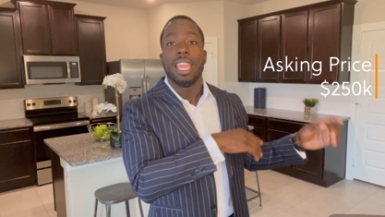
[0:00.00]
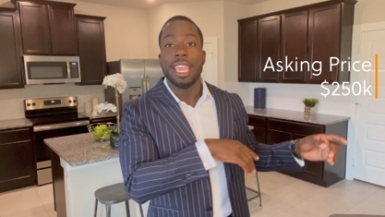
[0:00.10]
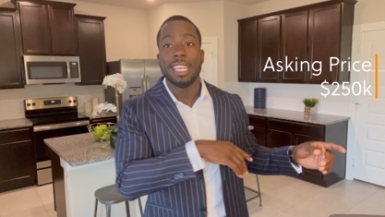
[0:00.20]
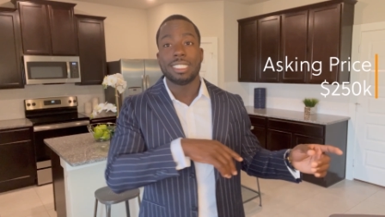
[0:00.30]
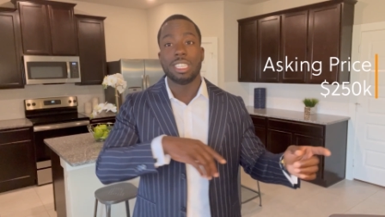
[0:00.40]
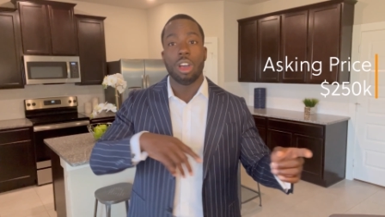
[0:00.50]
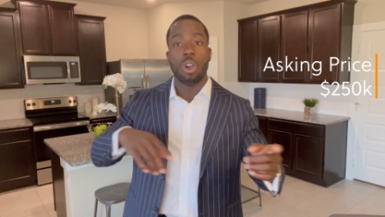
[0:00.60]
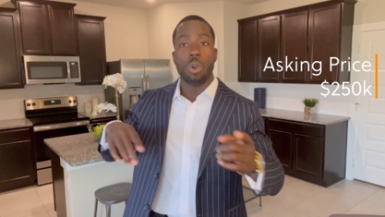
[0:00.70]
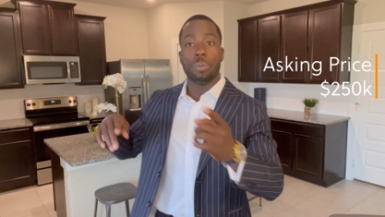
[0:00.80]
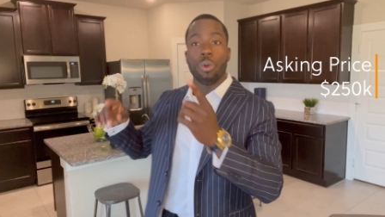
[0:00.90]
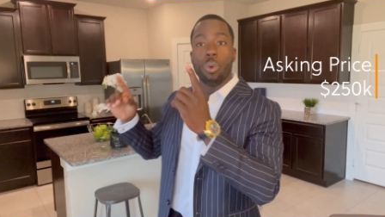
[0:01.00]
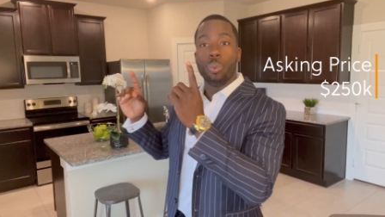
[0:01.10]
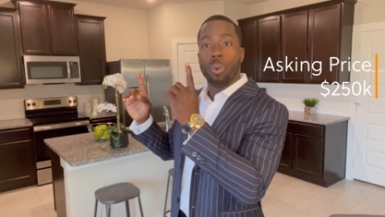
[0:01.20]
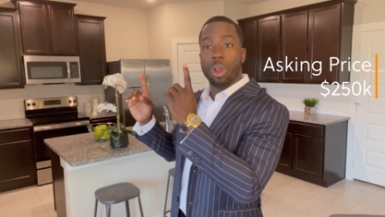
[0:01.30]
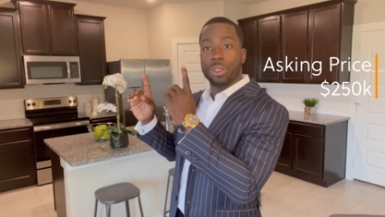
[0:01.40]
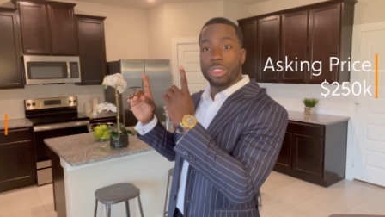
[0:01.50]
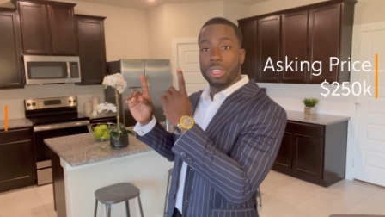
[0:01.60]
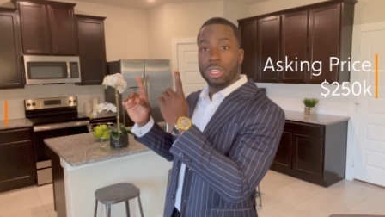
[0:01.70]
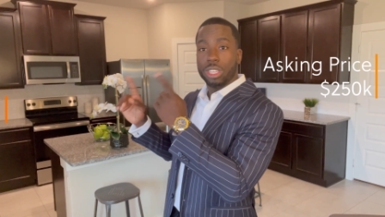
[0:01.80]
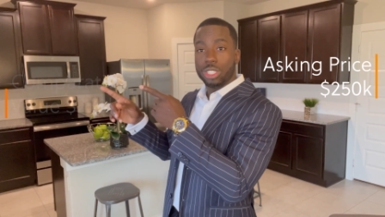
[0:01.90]
is the home worth
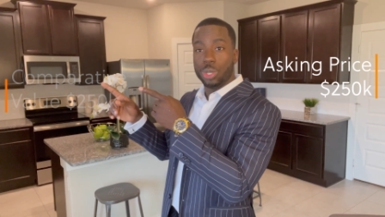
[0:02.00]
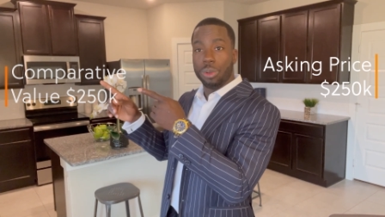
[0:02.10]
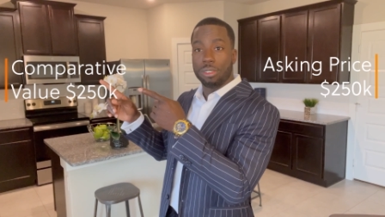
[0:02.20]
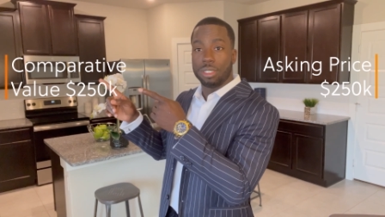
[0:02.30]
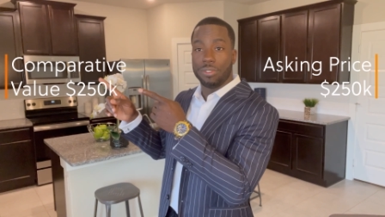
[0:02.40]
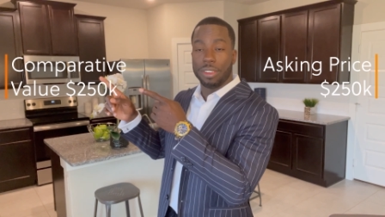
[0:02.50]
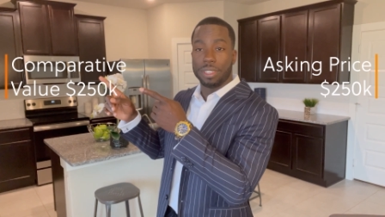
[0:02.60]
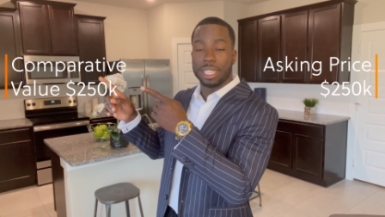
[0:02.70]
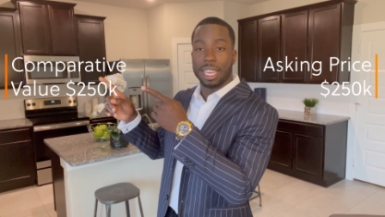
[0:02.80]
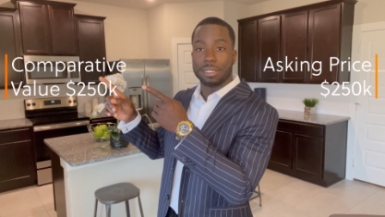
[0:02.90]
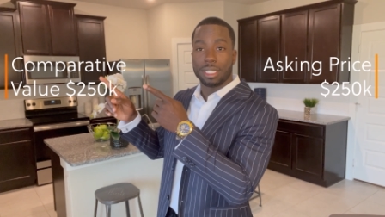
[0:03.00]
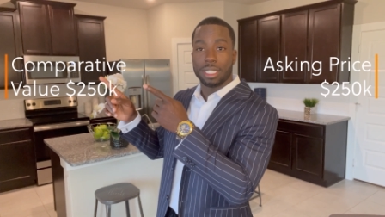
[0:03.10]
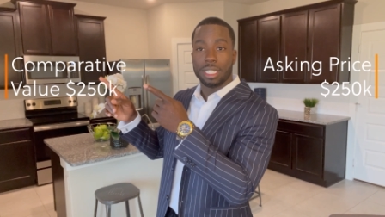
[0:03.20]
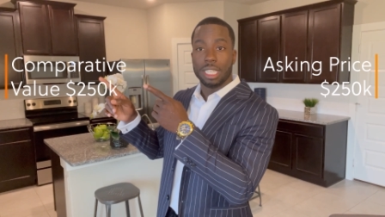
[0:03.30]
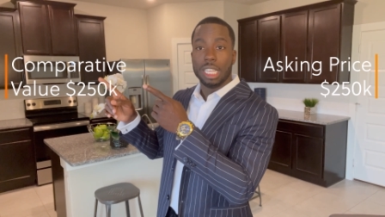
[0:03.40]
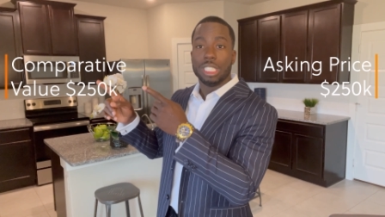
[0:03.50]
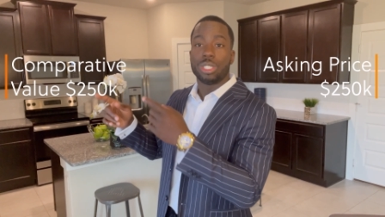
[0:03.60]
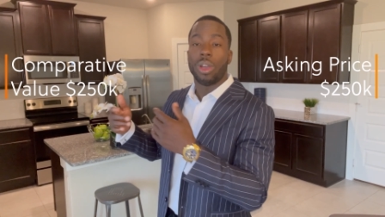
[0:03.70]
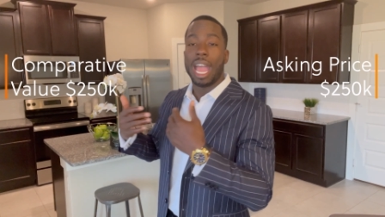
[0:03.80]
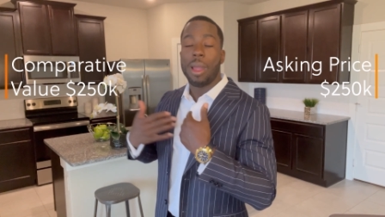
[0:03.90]
$250,000?
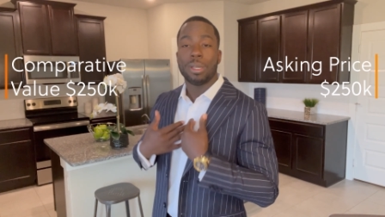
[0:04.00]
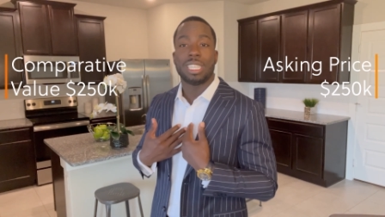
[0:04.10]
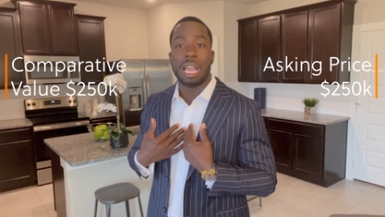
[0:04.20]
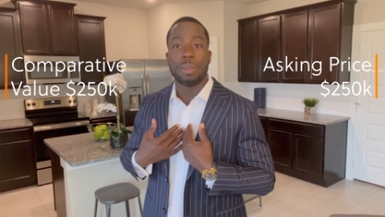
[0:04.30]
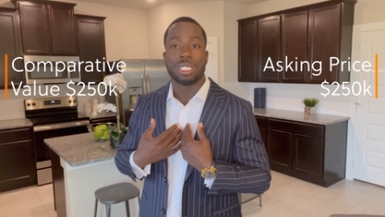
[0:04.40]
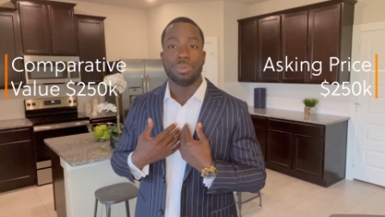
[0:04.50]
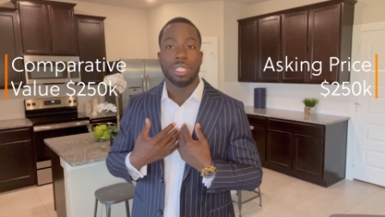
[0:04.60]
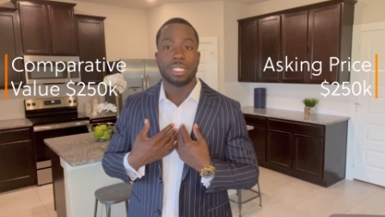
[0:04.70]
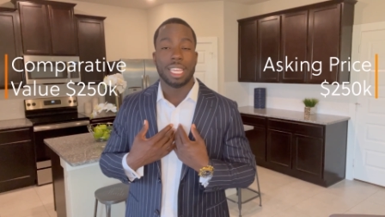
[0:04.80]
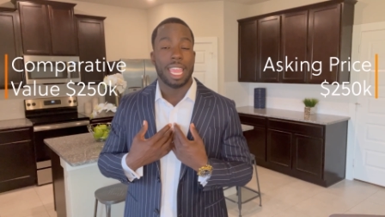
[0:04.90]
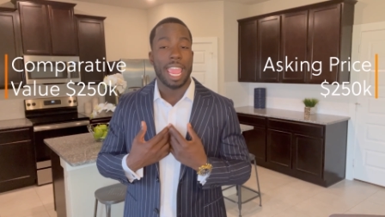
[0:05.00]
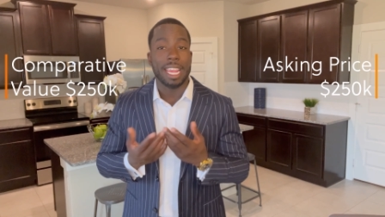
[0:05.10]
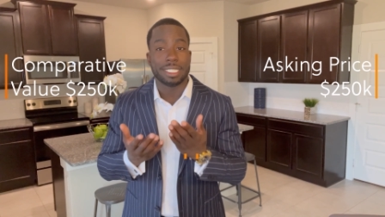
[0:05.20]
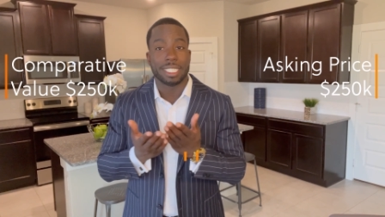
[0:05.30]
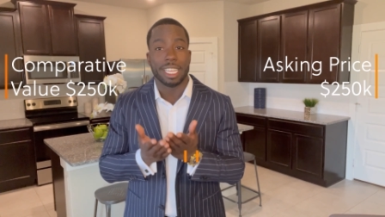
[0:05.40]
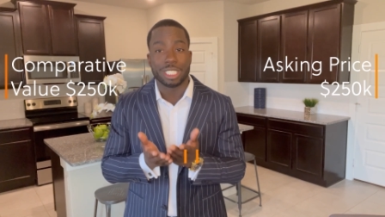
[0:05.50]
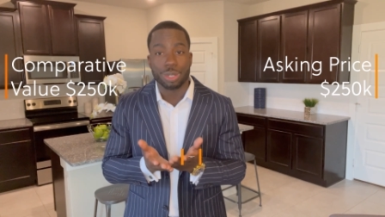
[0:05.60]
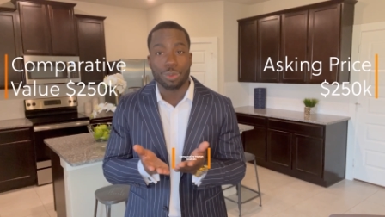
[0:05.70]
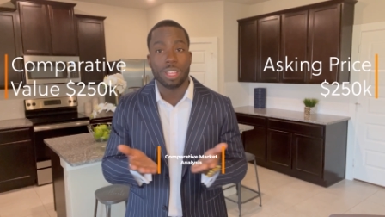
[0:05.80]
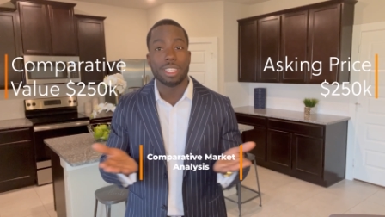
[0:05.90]
So our job as a real estate agent is to
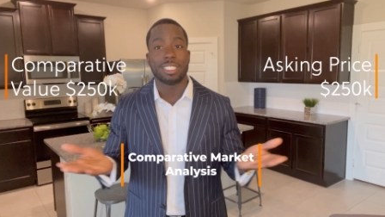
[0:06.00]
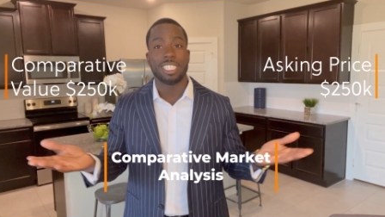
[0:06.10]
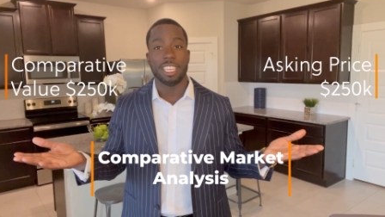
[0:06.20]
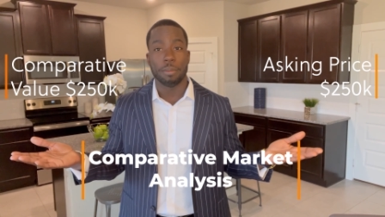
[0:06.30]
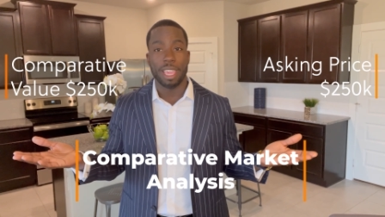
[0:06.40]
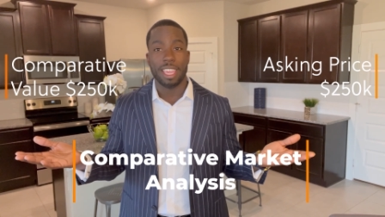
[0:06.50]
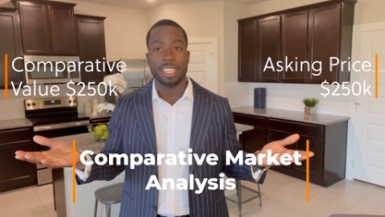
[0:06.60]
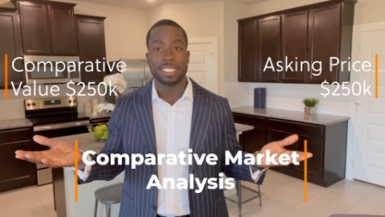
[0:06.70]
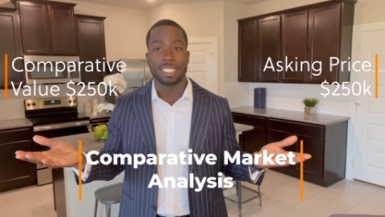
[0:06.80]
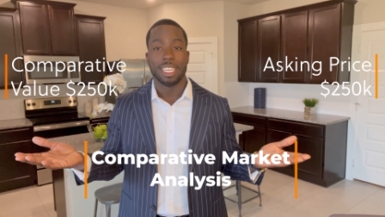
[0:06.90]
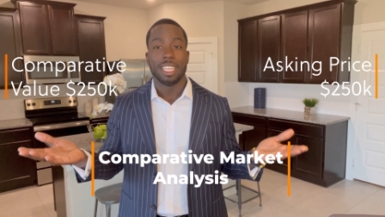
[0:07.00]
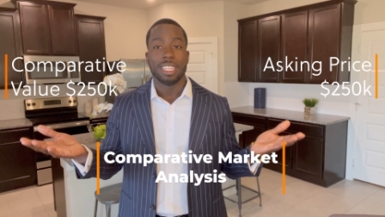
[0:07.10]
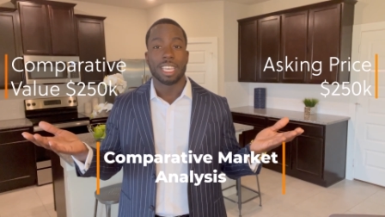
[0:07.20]
run the CMAs, the